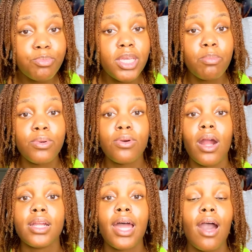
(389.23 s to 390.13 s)
People
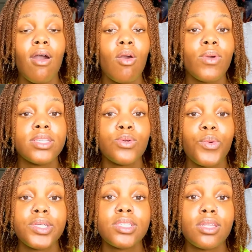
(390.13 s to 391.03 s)
are not always
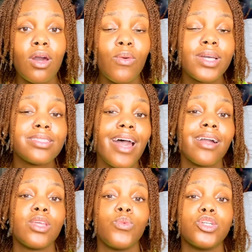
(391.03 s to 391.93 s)
going to know
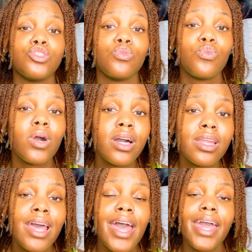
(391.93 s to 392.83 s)
exactly what you want
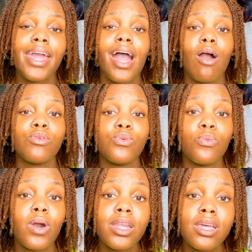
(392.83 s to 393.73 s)
and how you
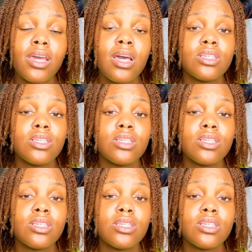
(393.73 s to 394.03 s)
want it.